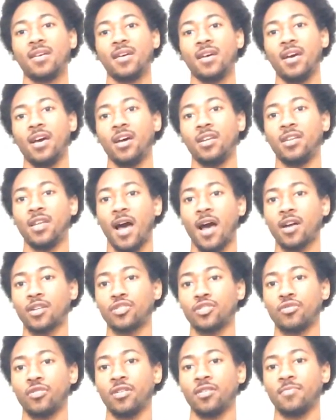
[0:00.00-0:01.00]
a
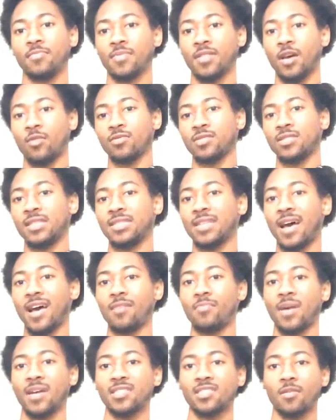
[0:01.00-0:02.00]
doctrine that was
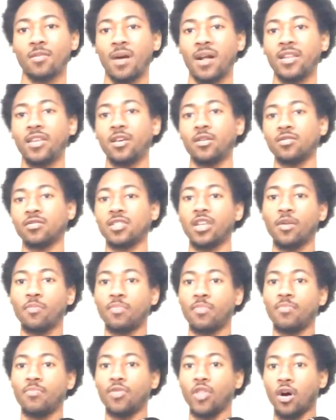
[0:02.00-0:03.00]
designed by somebody else. Their
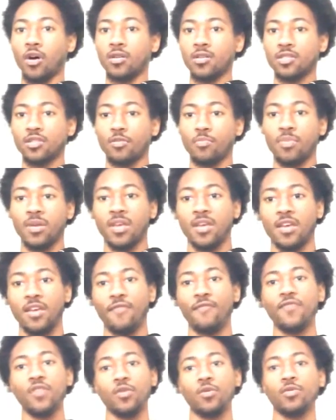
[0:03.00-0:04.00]
thoughts are being
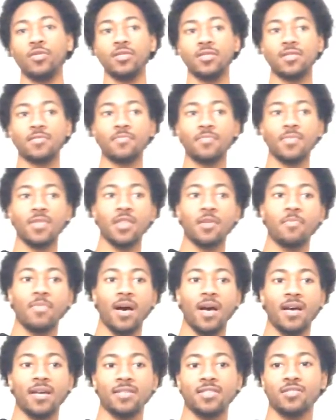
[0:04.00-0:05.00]
influenced
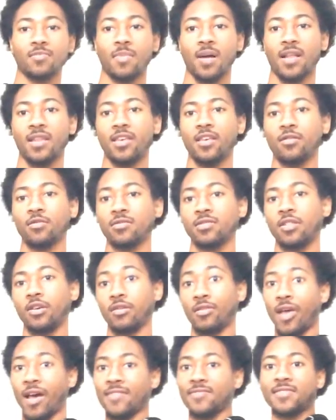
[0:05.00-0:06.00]
by somebody else. Their
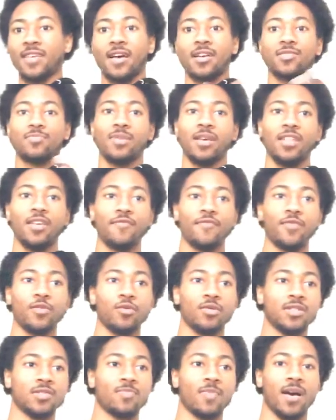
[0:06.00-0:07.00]
lifestyle is being
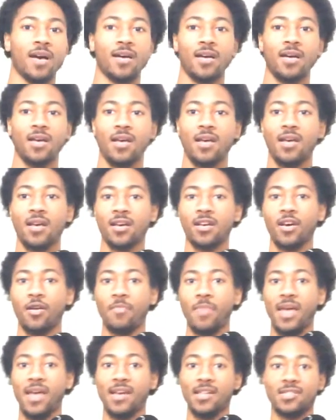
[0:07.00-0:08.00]
influenced by
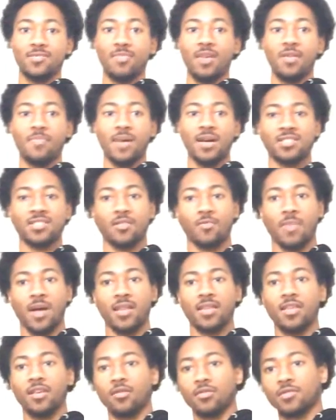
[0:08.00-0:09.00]
commands made by
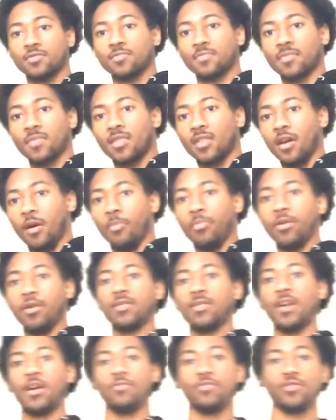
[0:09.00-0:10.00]
somebody else, a book
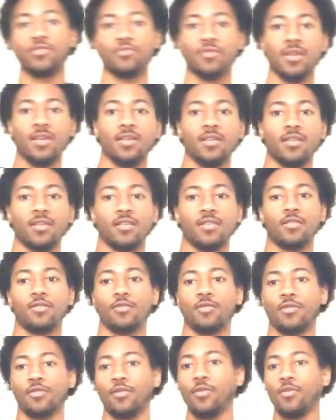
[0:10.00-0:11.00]
that was written
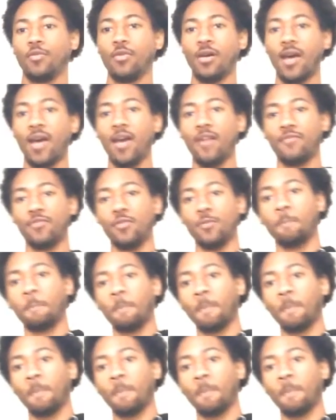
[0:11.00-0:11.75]
or what have you.